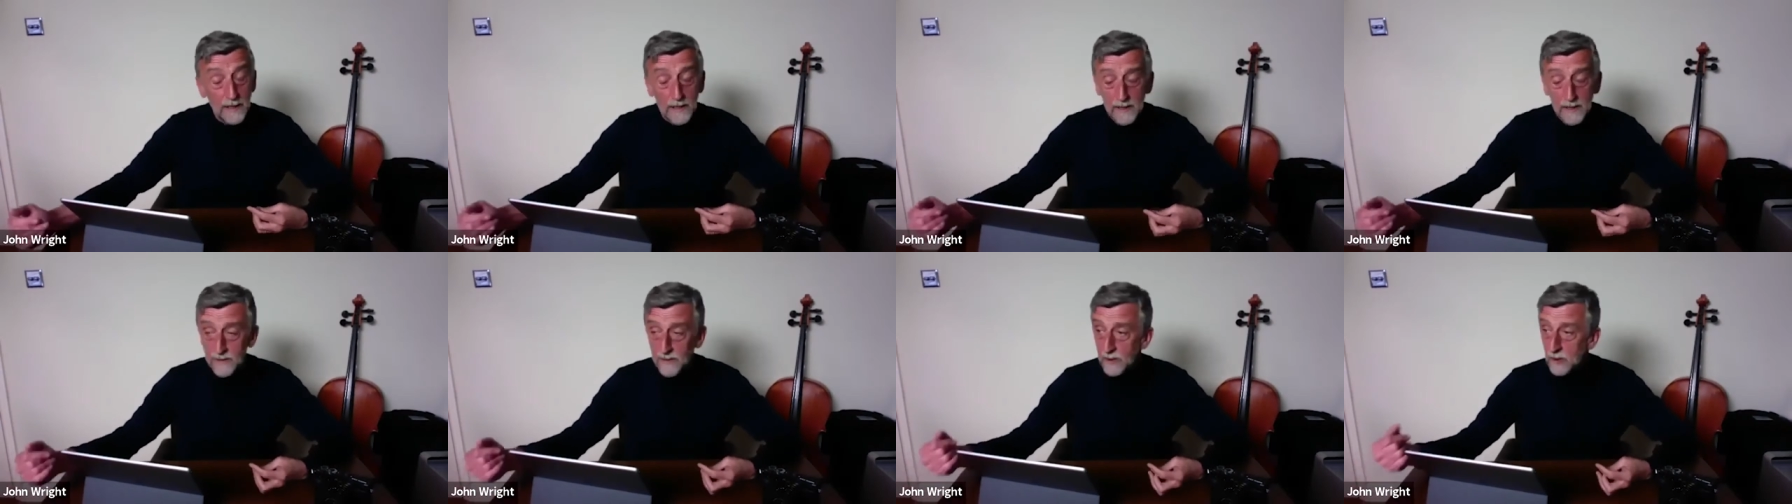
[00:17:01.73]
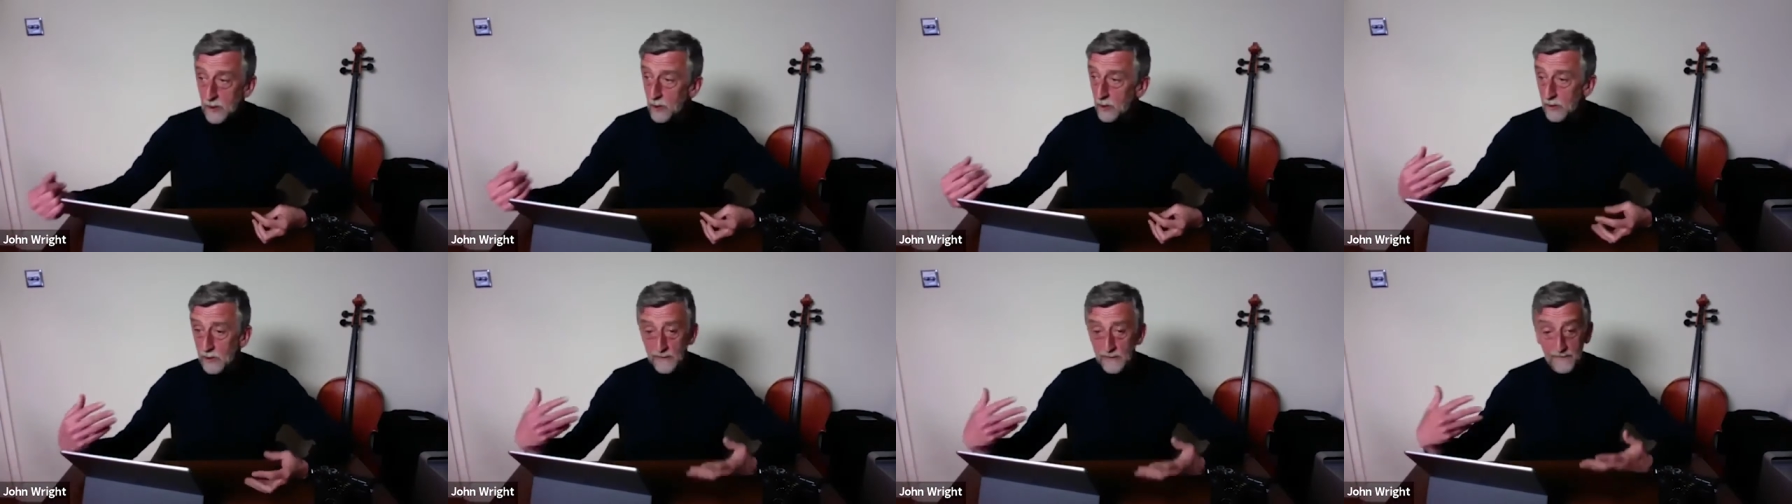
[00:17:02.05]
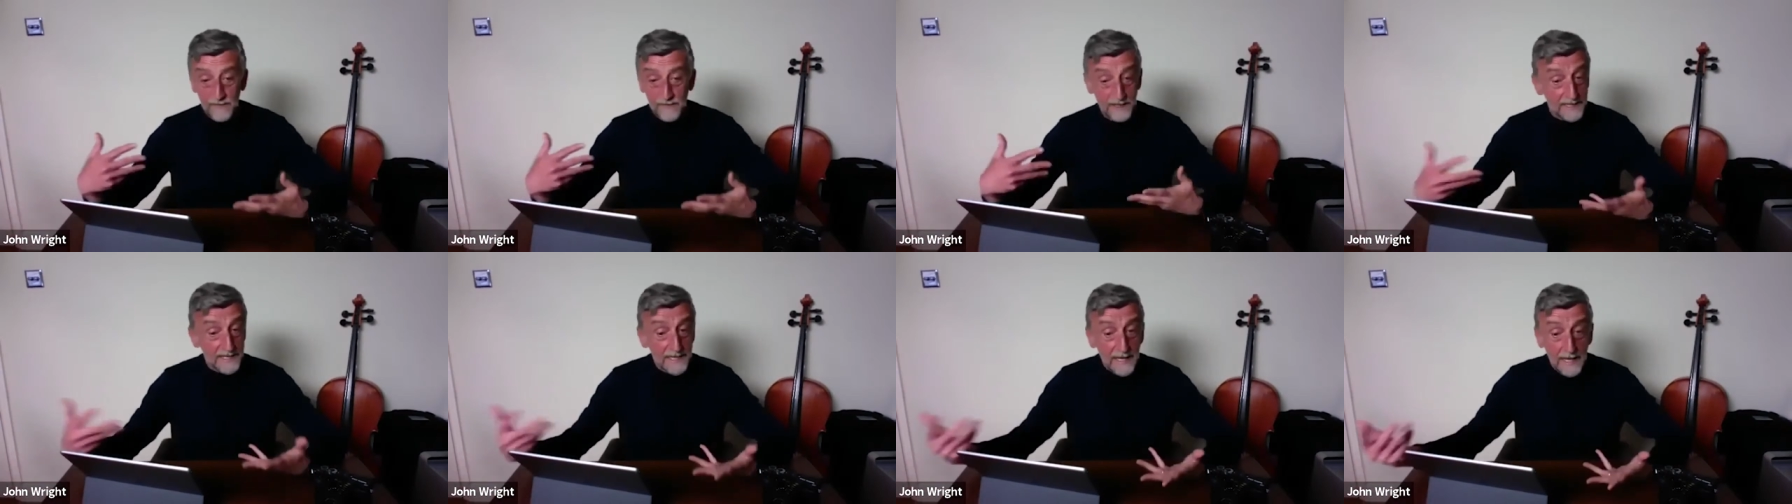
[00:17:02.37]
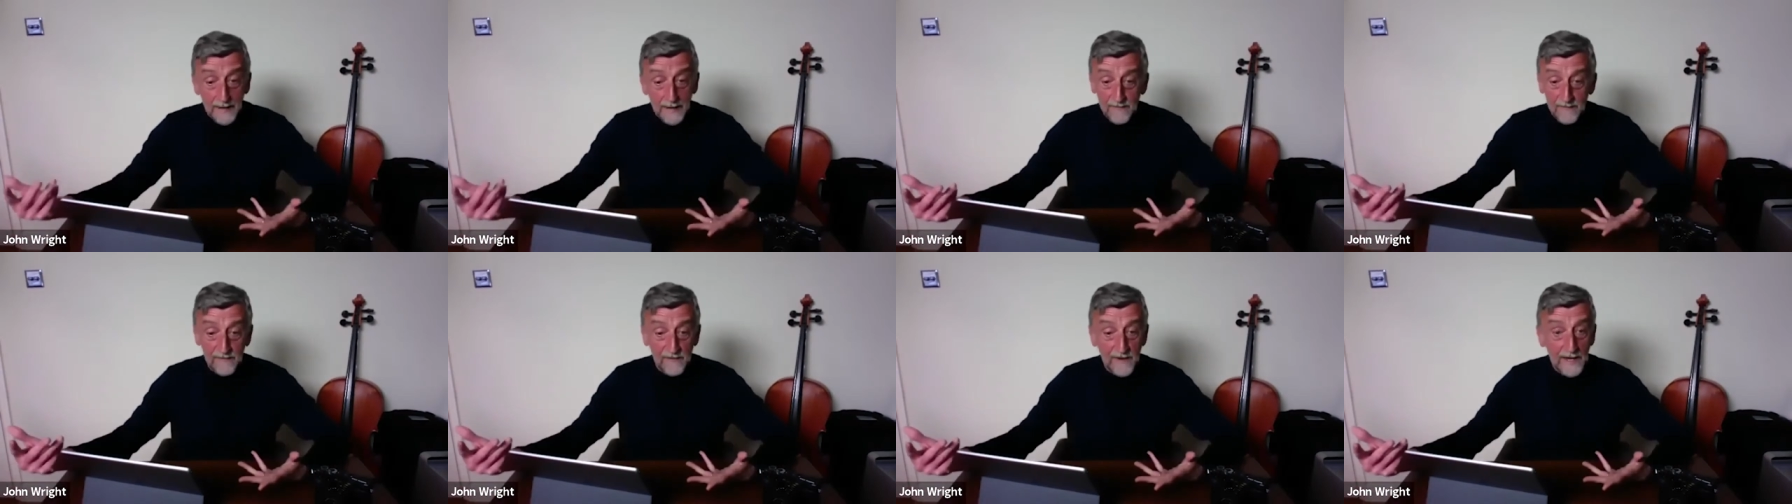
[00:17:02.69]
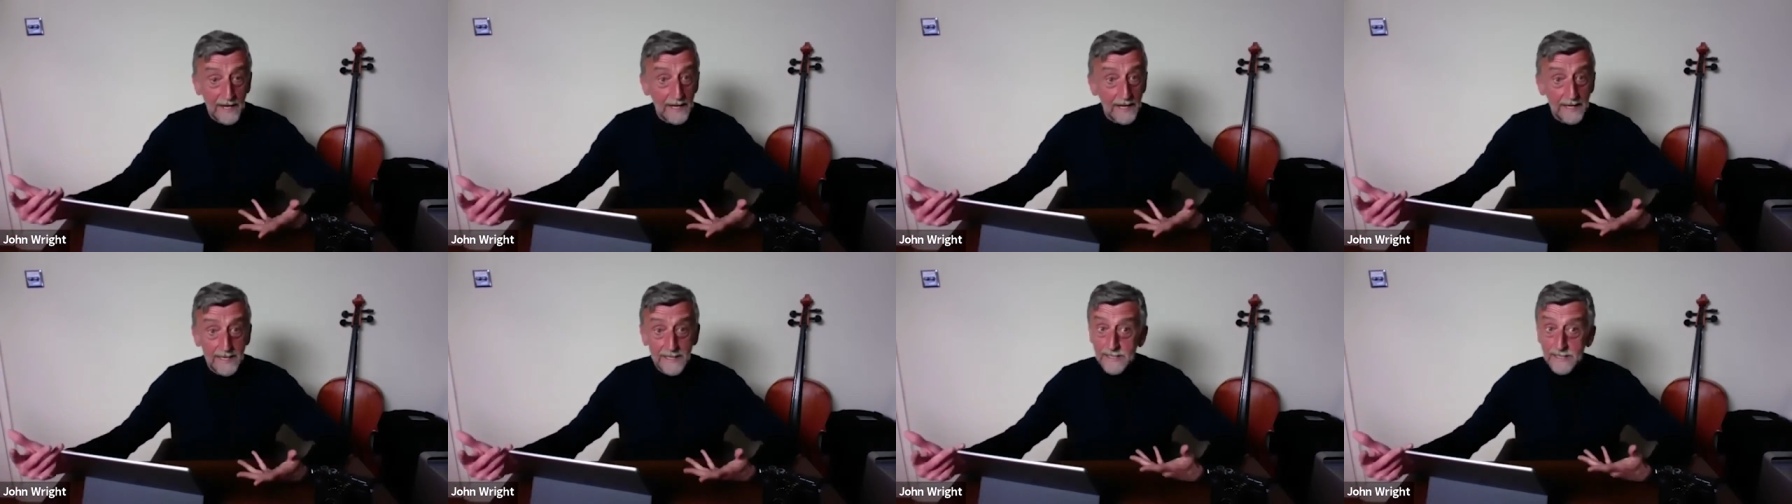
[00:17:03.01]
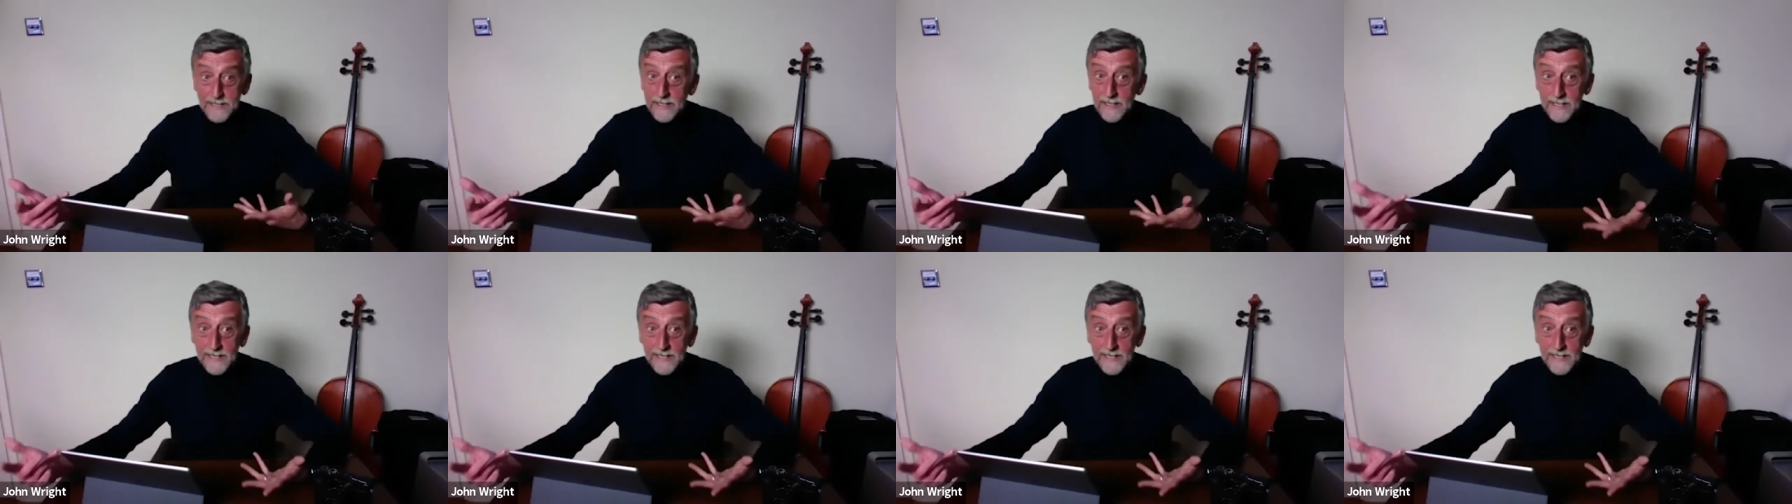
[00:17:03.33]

and they all have the same failings and the